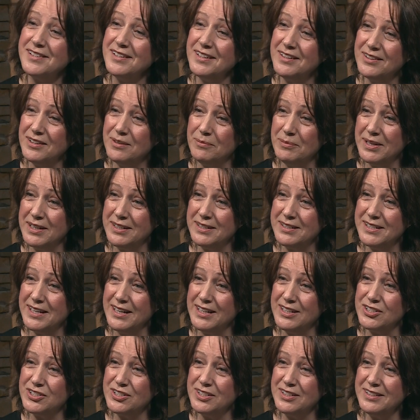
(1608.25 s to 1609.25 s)
in the
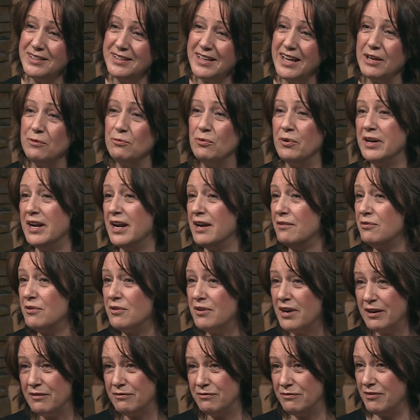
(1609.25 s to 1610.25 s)
meditation, that whatever
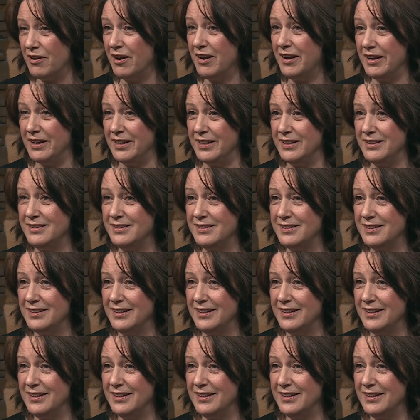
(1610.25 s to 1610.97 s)
I find,